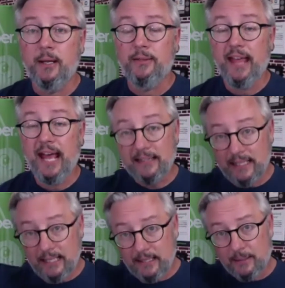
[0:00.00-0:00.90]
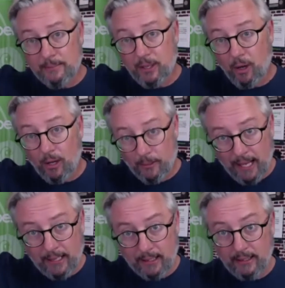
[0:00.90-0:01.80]
That lead can be
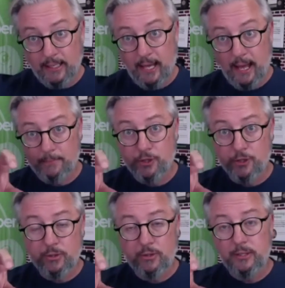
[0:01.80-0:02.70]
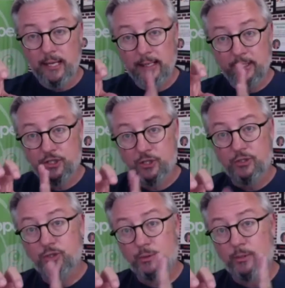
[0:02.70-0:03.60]
automatically captured and it
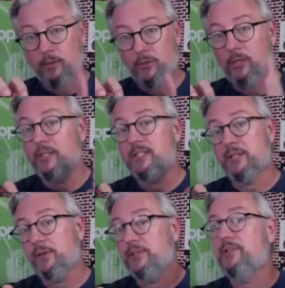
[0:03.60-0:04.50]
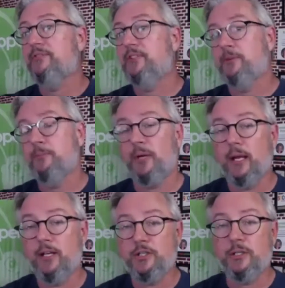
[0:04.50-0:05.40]
should trigger a series of
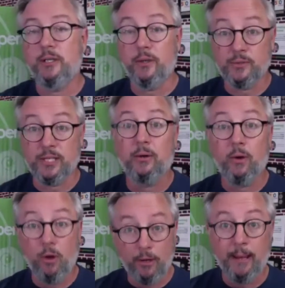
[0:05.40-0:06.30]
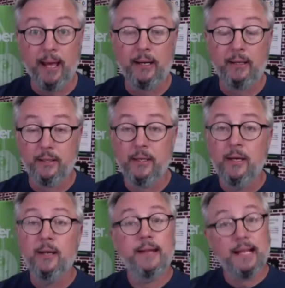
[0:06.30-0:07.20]
communication that goes out automatically.
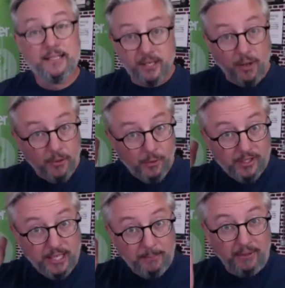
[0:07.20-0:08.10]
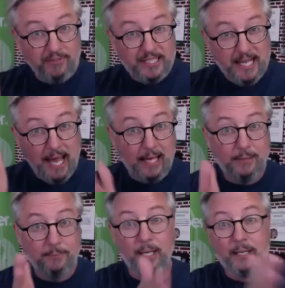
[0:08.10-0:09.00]
That's another example of attack
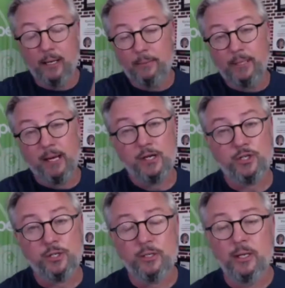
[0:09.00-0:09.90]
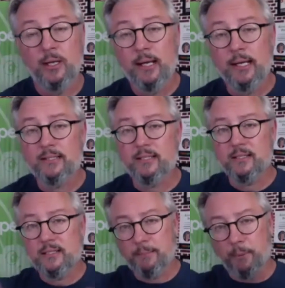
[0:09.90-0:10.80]
by combination. It's a
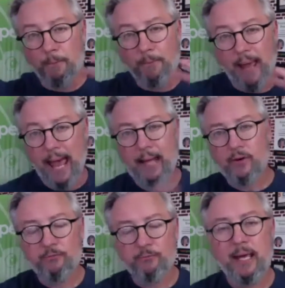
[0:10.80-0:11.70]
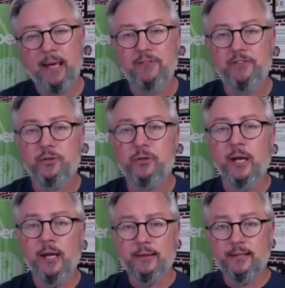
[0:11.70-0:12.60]
simple pattern of behavior
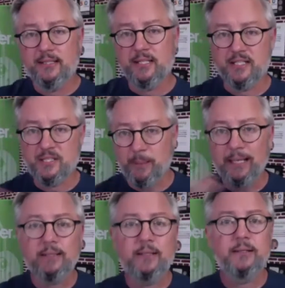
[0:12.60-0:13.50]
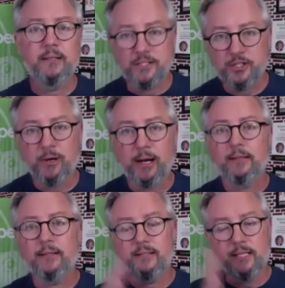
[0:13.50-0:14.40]
that's expected, that's
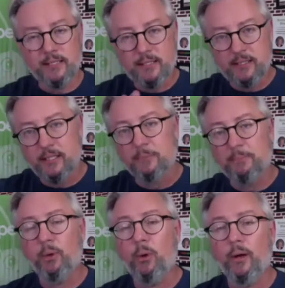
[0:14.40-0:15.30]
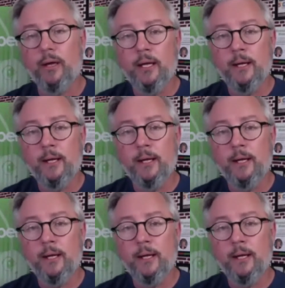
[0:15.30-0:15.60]
trained, that's easy to deploy,